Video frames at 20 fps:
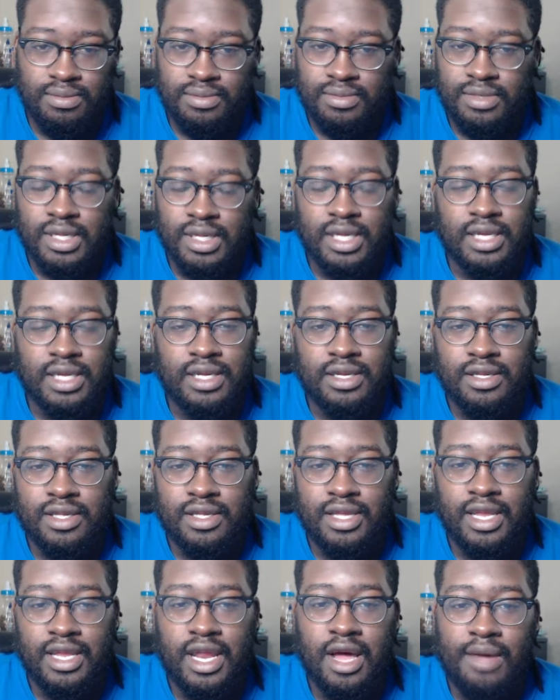Nigga,
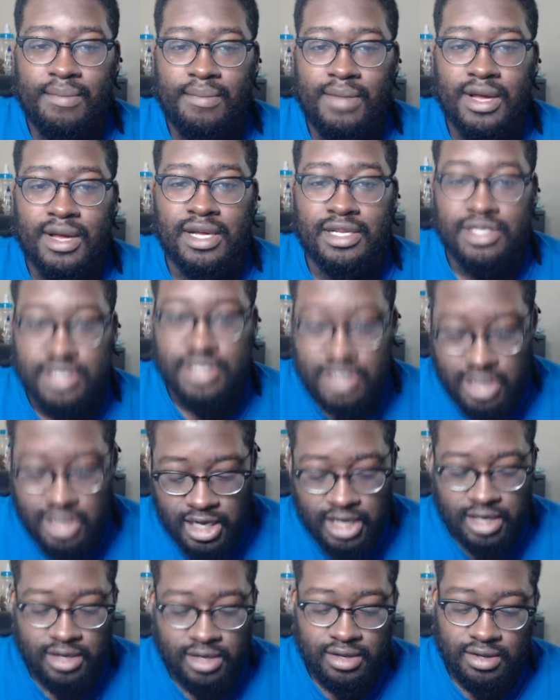get out my
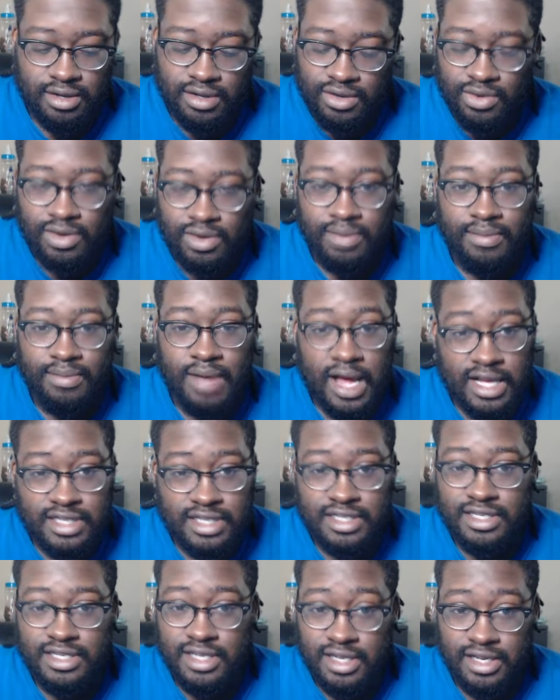shit. You in my
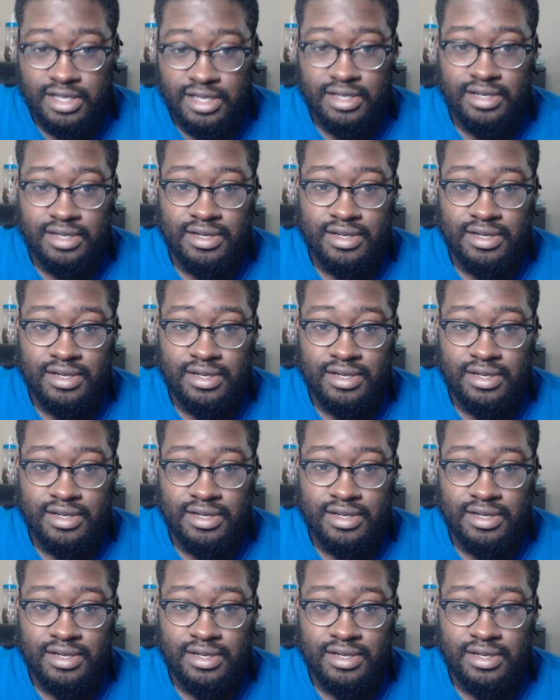shit.